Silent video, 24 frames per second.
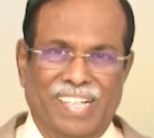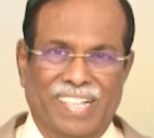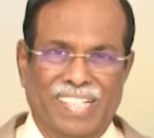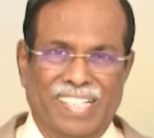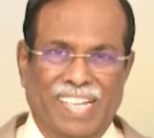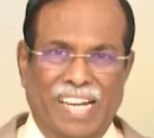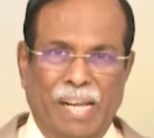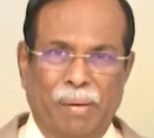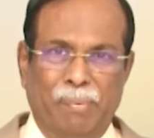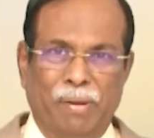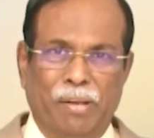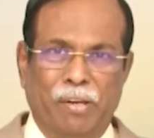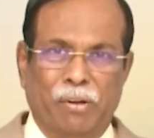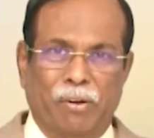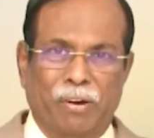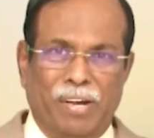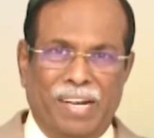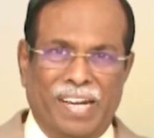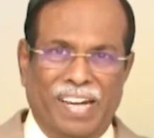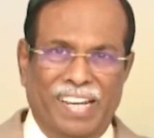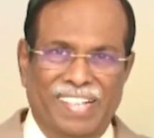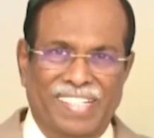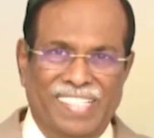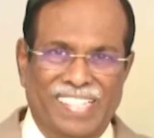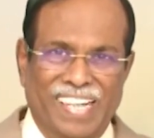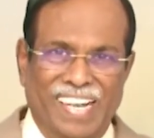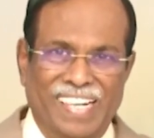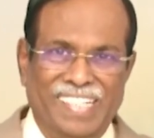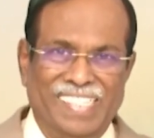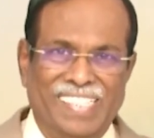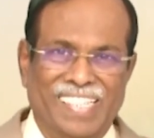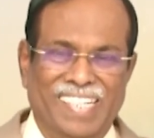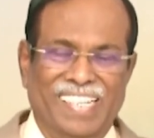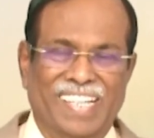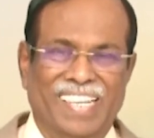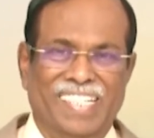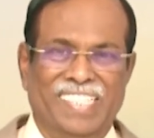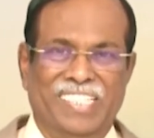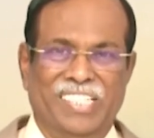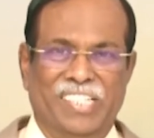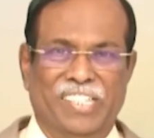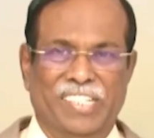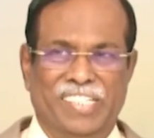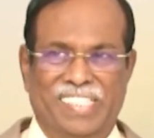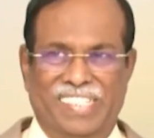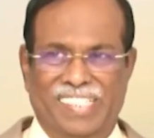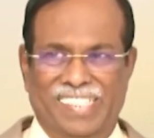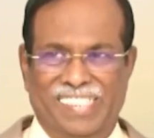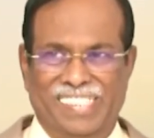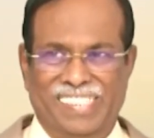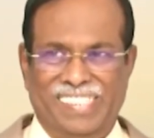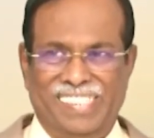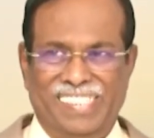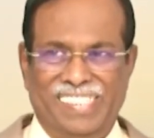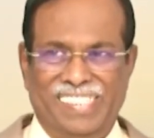then there will be no contention in the churches